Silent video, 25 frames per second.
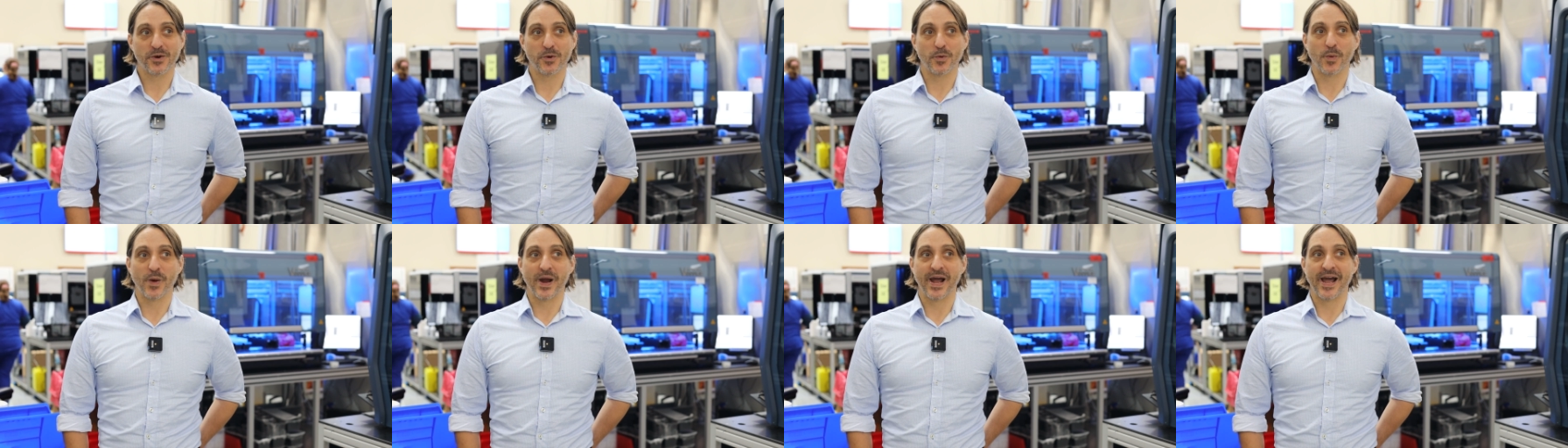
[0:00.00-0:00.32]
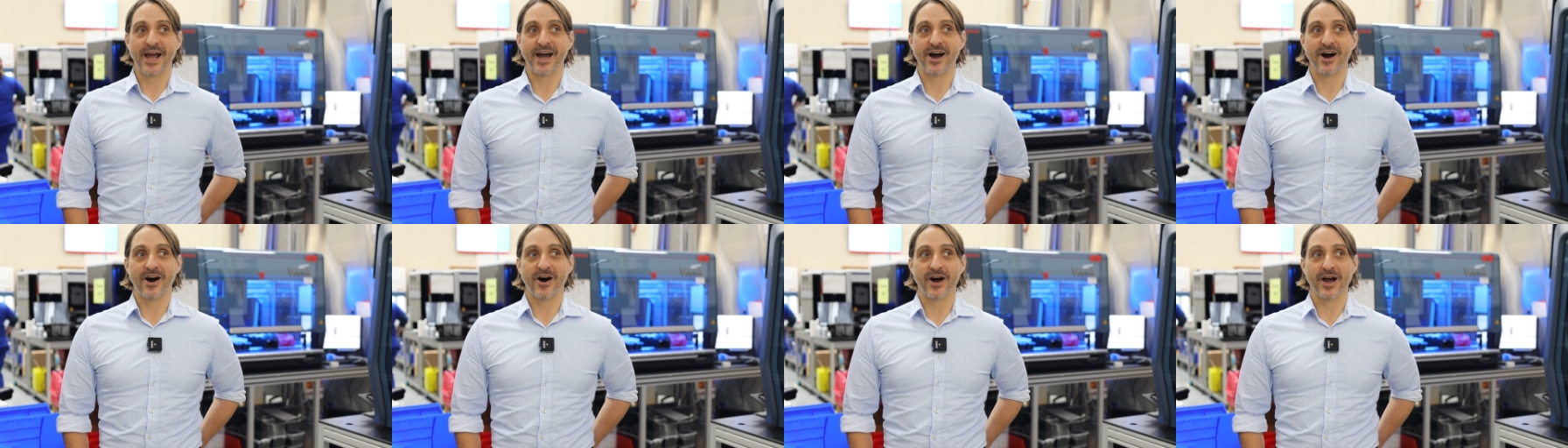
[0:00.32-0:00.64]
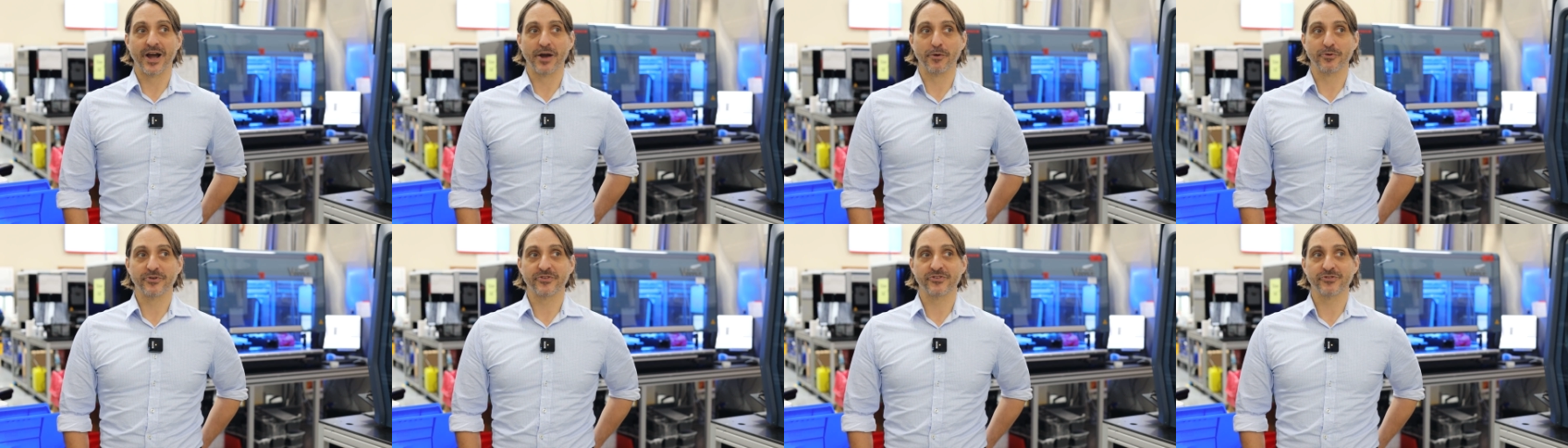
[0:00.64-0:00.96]
where
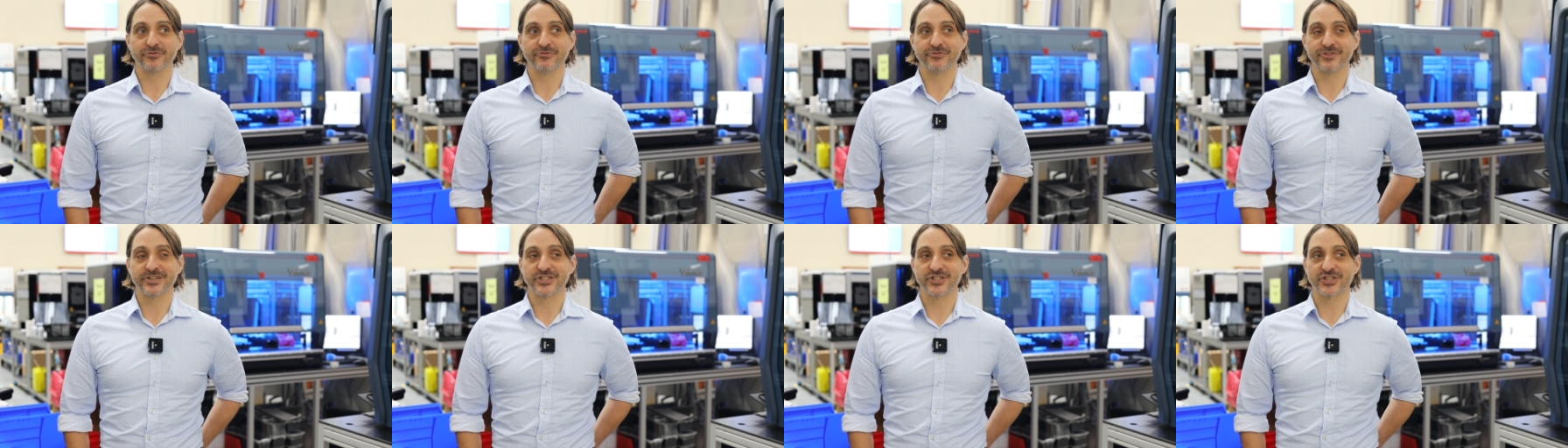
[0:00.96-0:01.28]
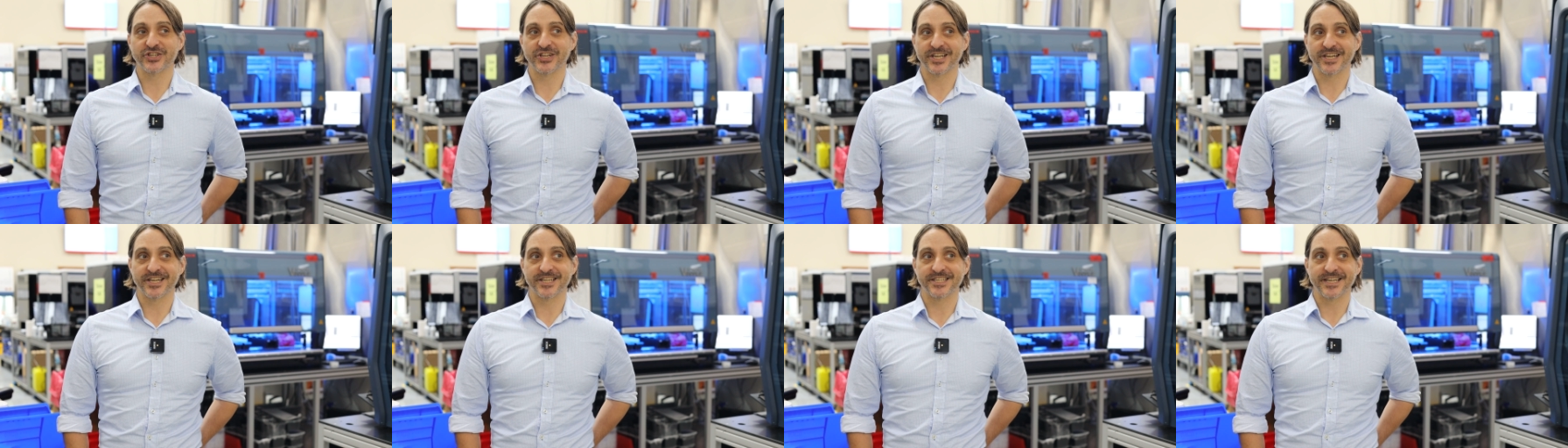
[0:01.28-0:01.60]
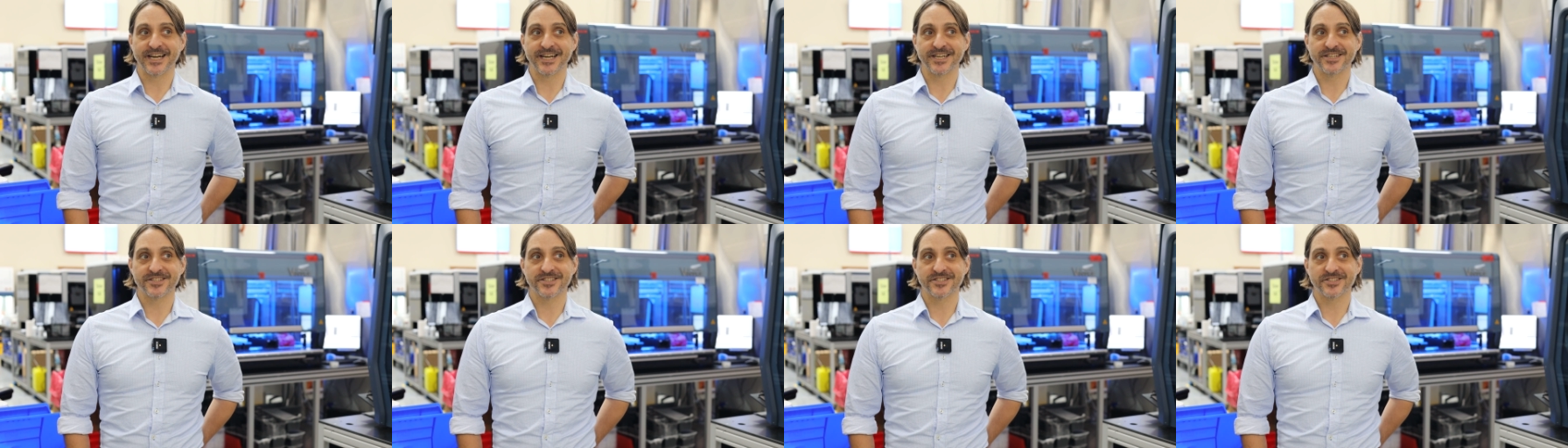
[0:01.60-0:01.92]
I was originally a
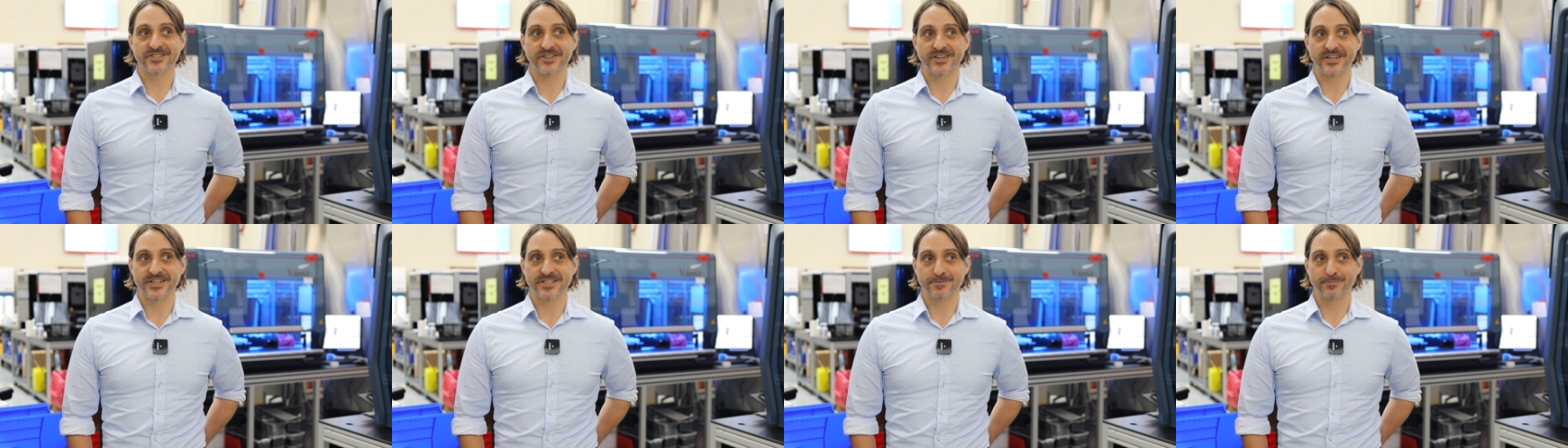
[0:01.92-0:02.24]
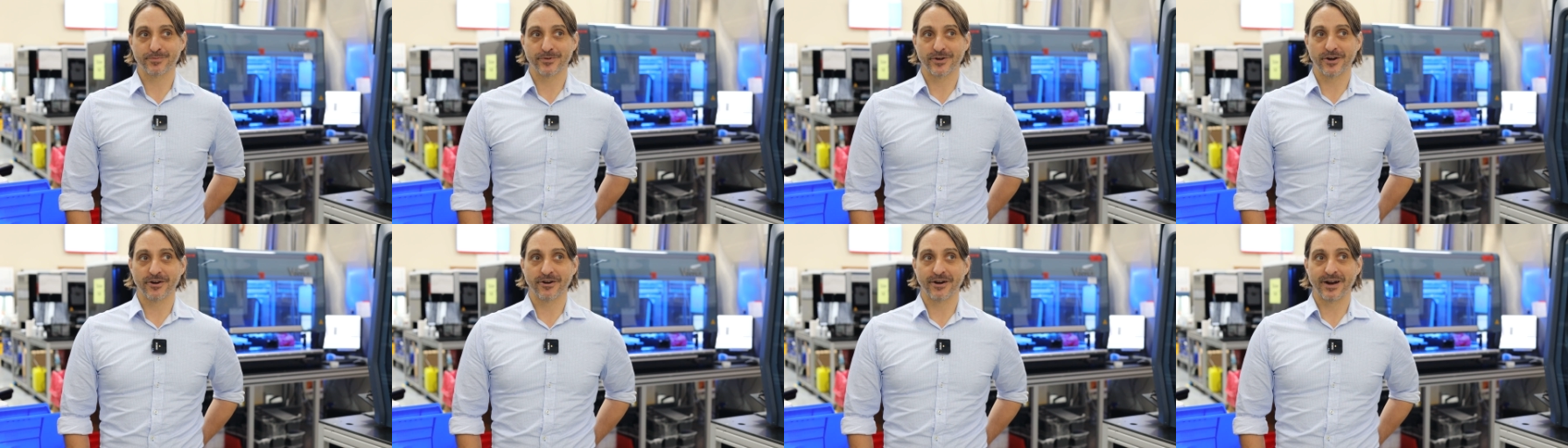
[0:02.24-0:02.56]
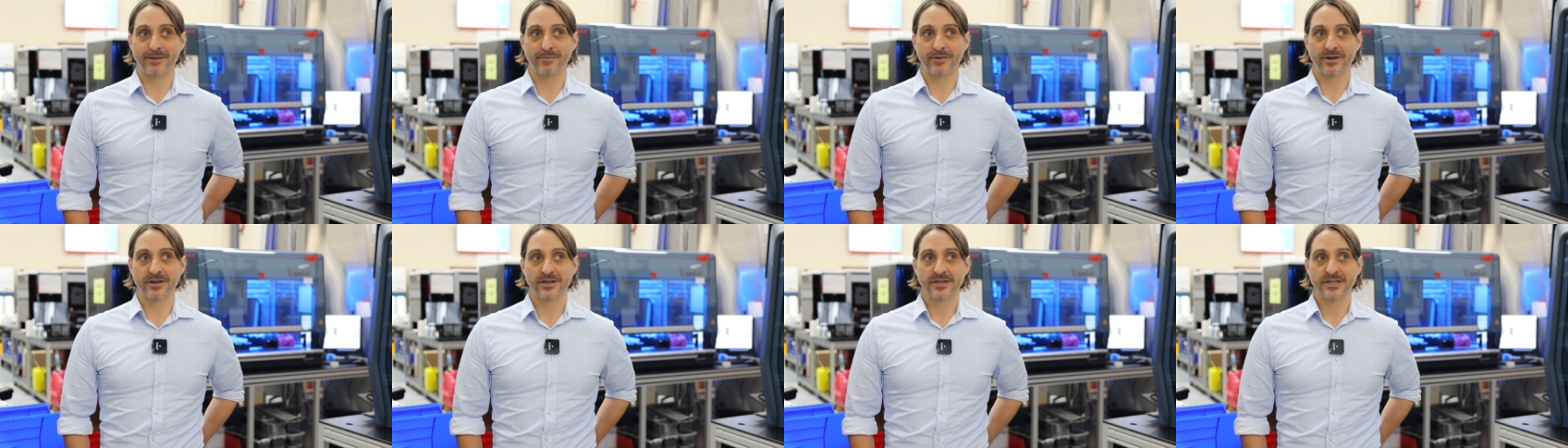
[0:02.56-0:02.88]
data science
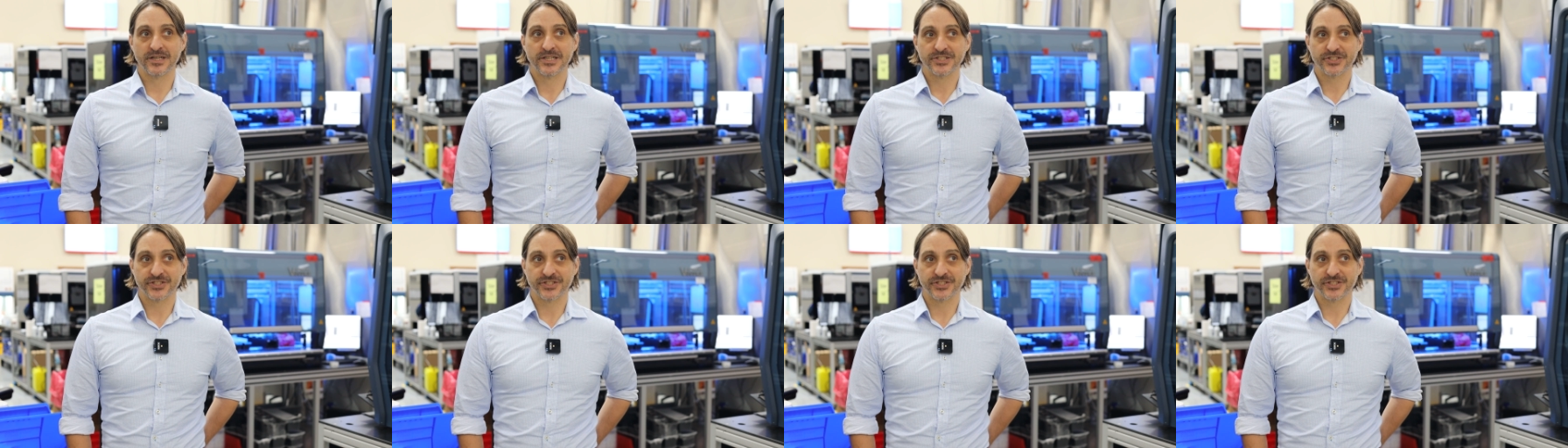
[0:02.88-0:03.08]
programmer,